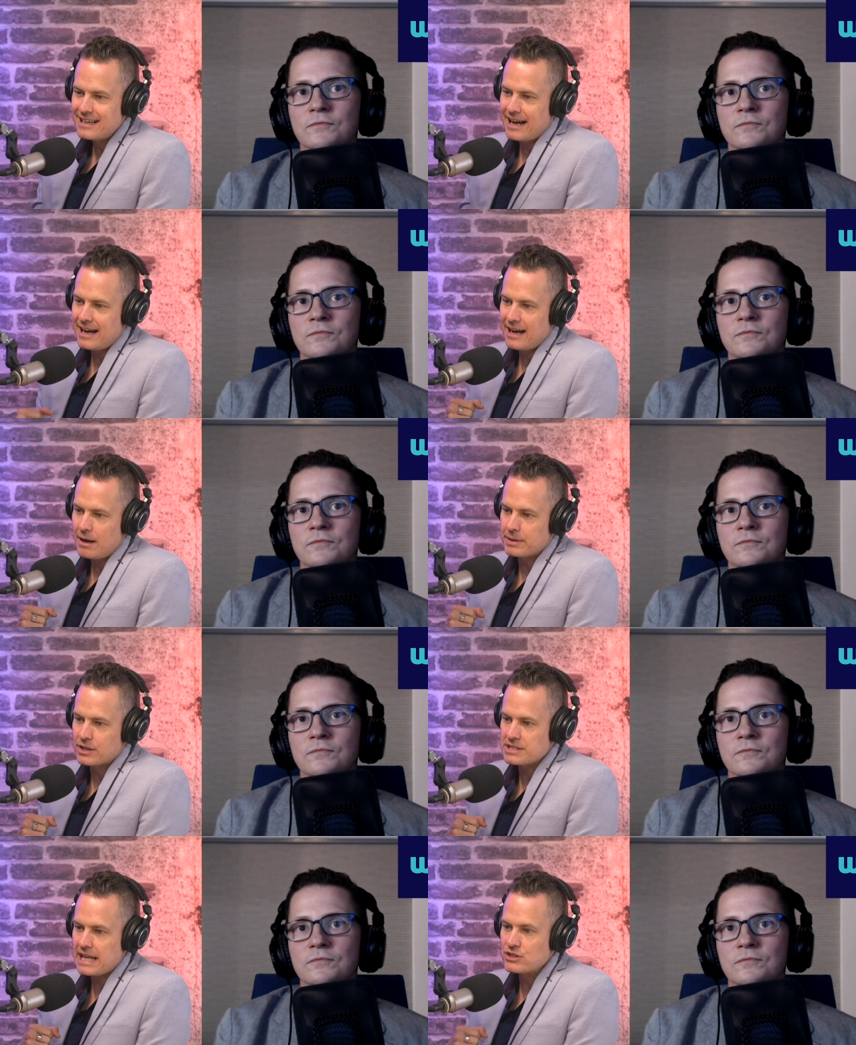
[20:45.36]
Speaker 1: uh,
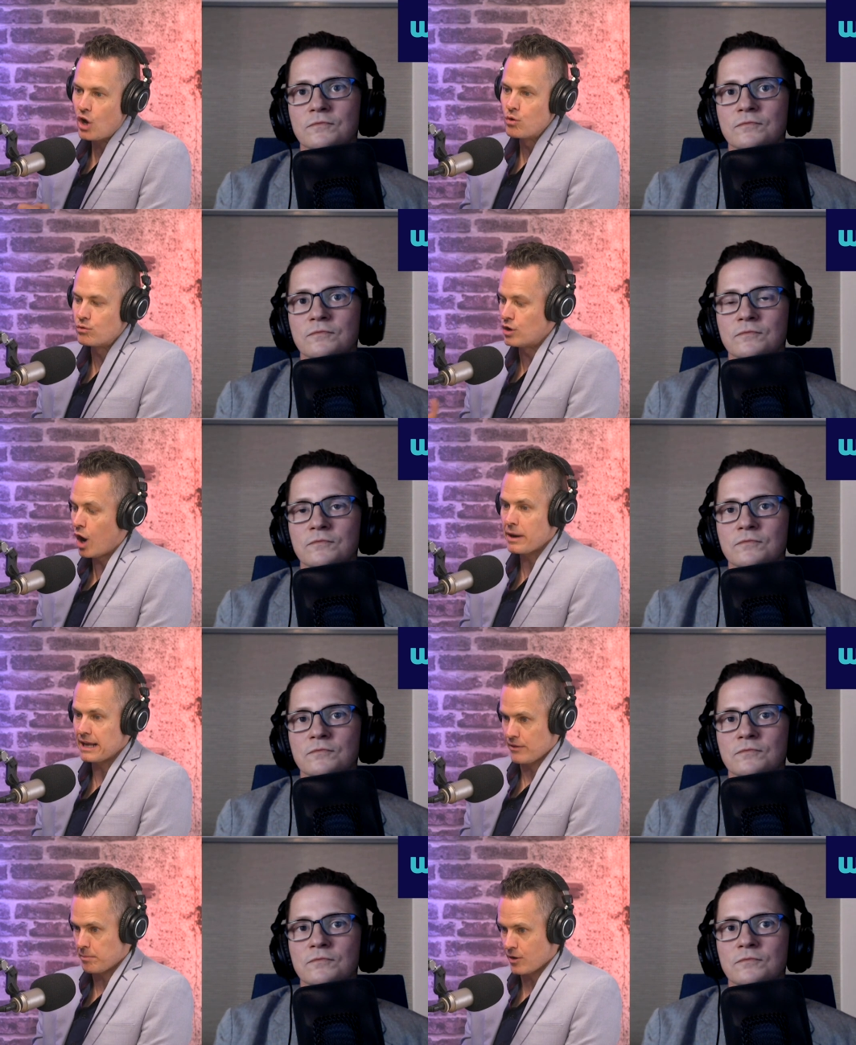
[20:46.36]
because they don't know
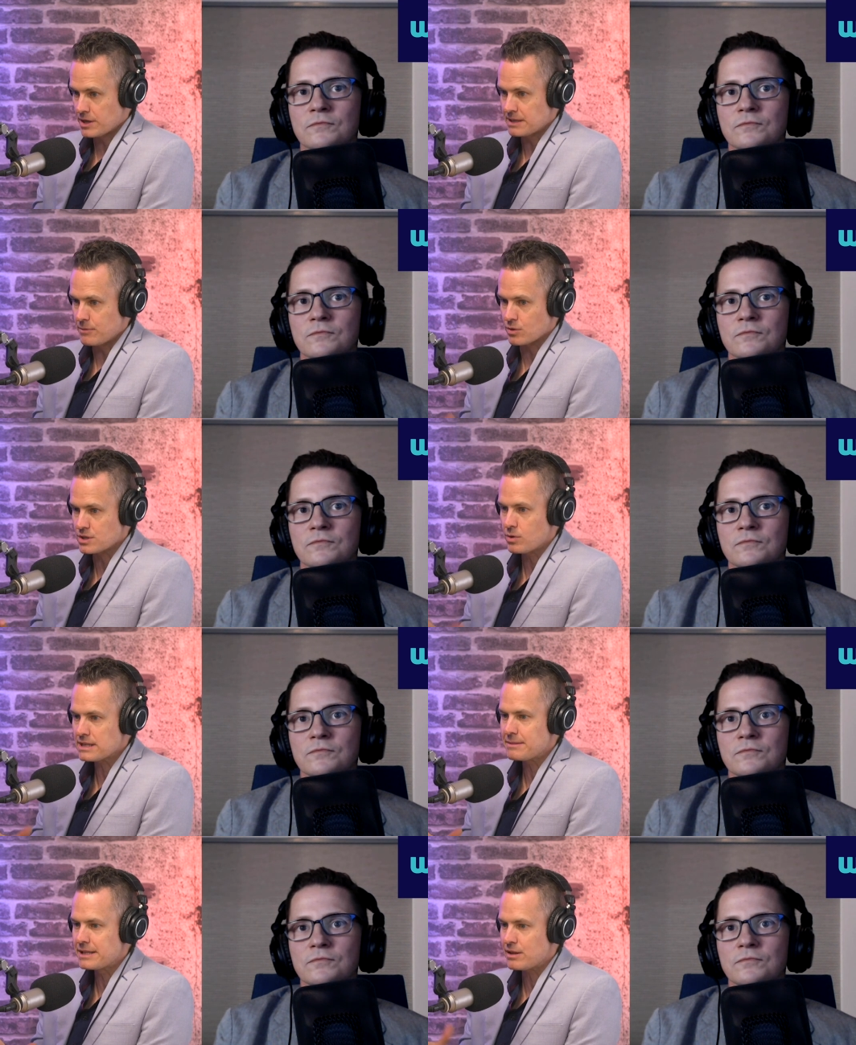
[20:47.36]
any other pricing model. So, what are
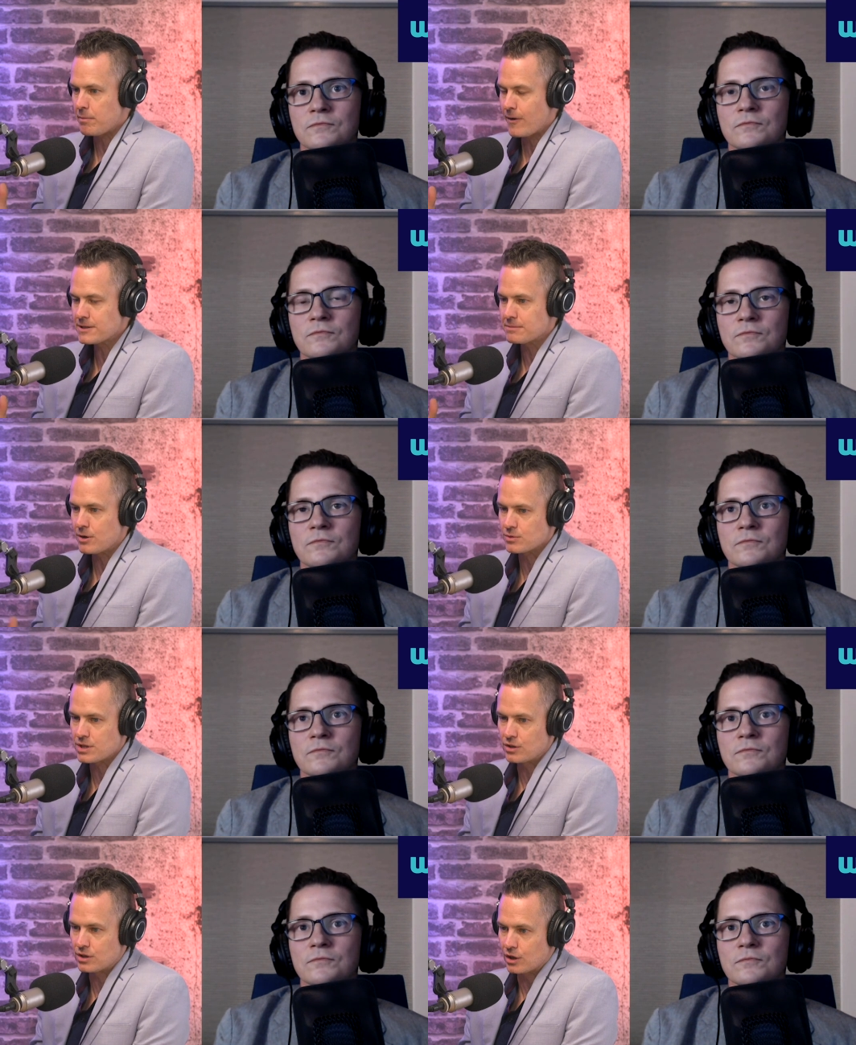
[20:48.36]
some of the other pricing models
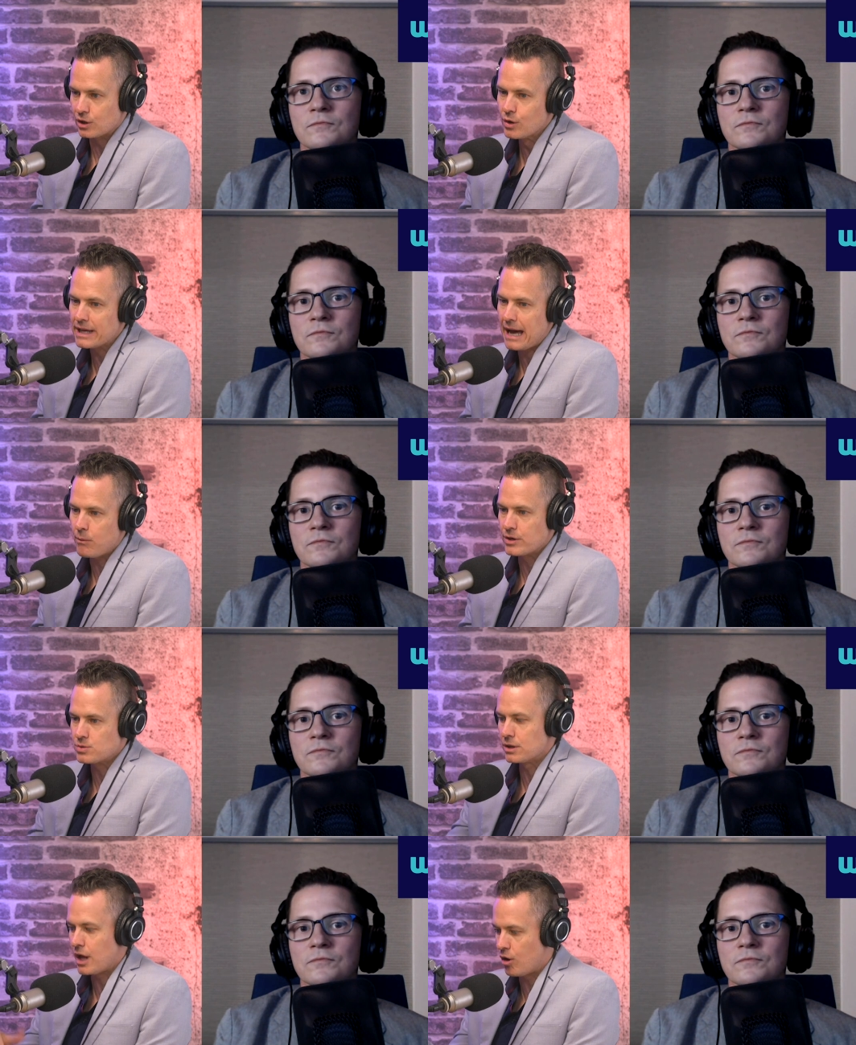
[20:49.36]
that you can look at which
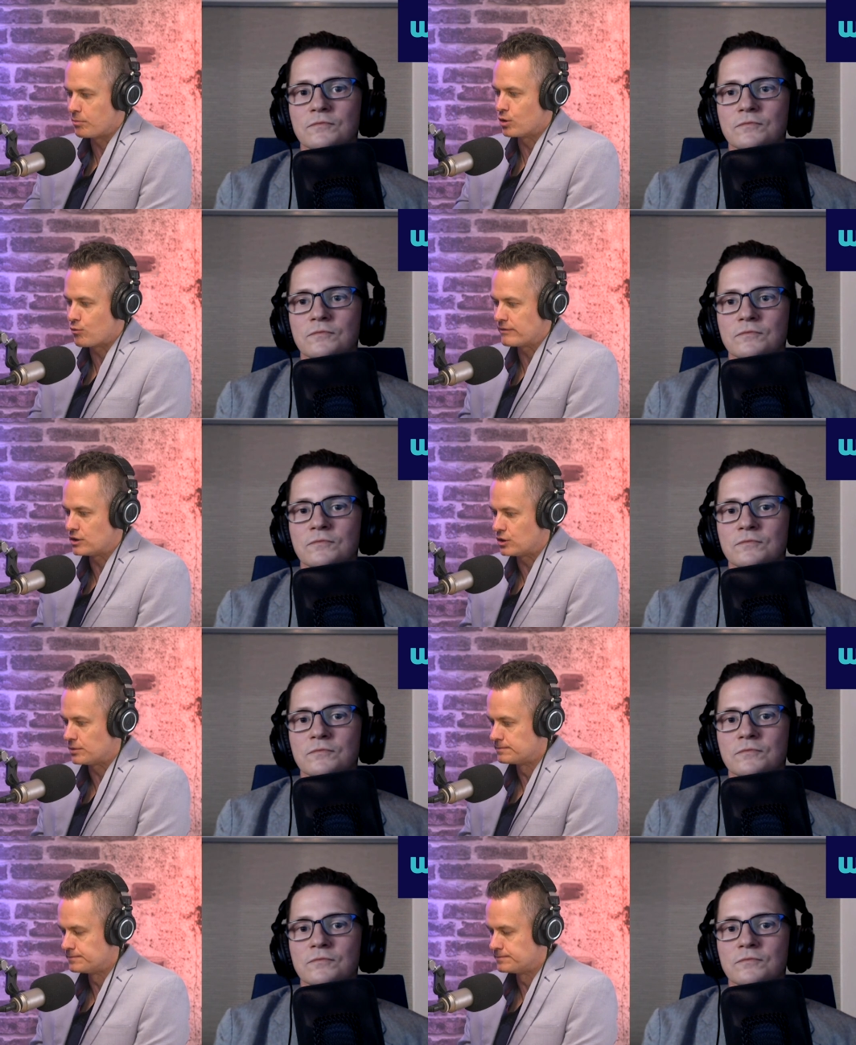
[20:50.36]
will help your revenue?